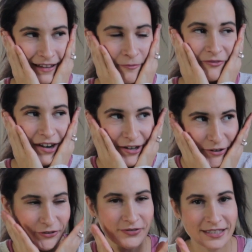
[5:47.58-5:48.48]
I'm very
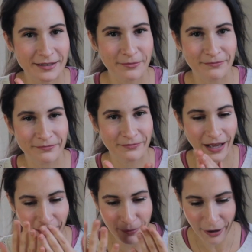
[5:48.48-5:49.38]
nervous
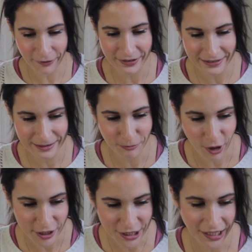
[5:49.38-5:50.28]
about this
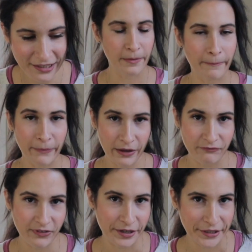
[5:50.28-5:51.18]
project, but
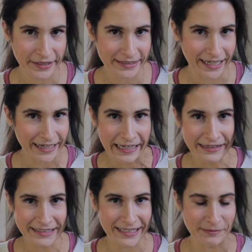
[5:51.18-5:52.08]
very excited at
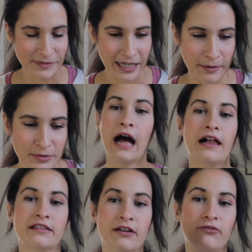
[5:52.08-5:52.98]
the same time.
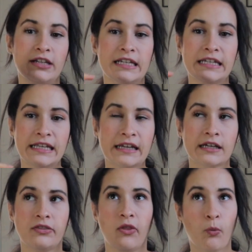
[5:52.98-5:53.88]
I'll definitely link
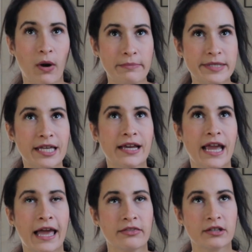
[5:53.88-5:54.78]
the website
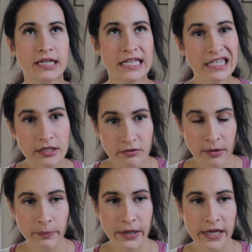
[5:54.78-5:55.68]
and the
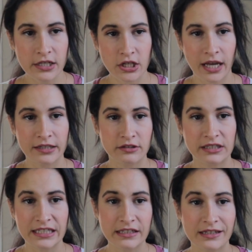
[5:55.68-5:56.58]
Instagram page
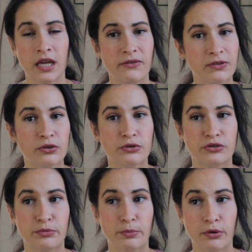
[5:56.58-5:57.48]
underneath, even though
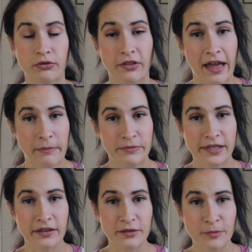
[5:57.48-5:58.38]
they're both
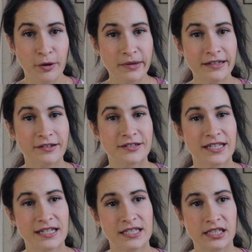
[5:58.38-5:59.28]
empty at the moment, because
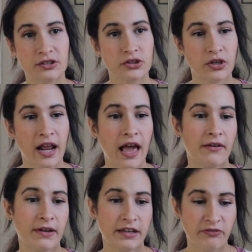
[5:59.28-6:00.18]
I still don't
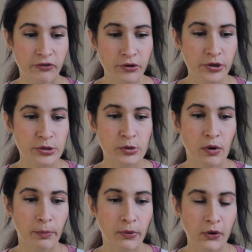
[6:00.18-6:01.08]
have any photos to
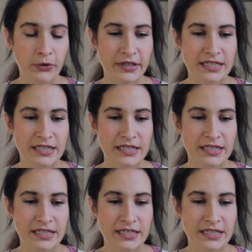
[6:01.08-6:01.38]
upload.